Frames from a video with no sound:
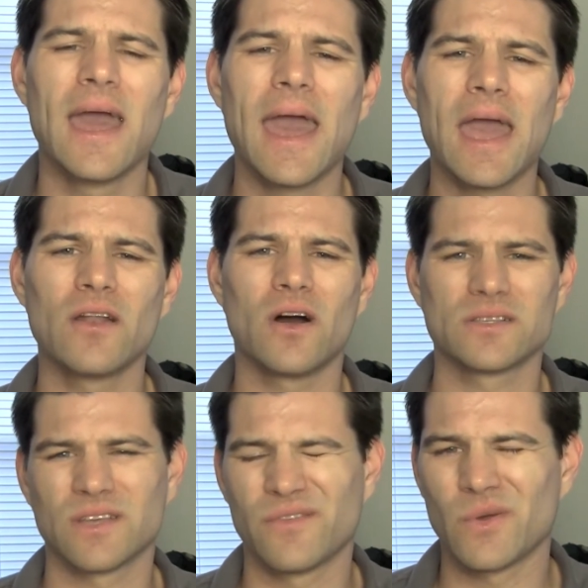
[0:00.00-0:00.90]
and
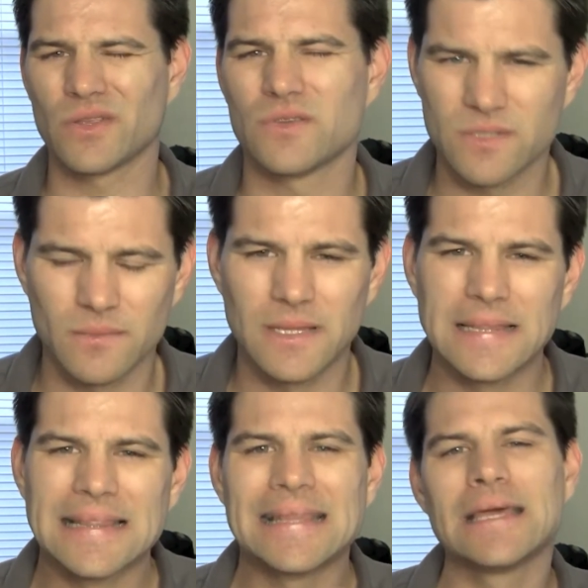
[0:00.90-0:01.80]
also if you want to do
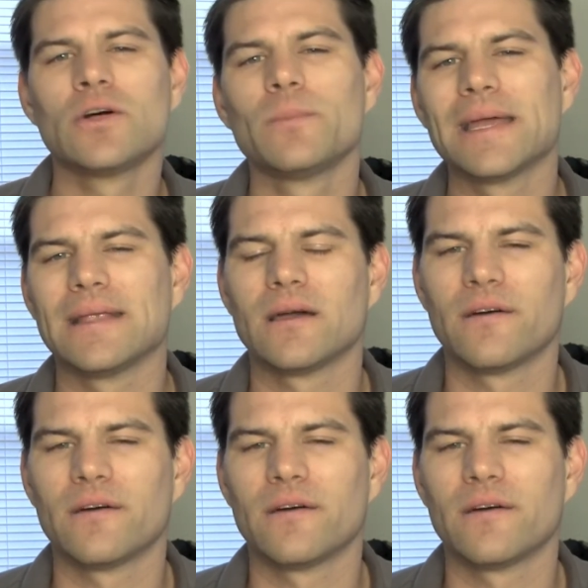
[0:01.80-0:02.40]
some little bit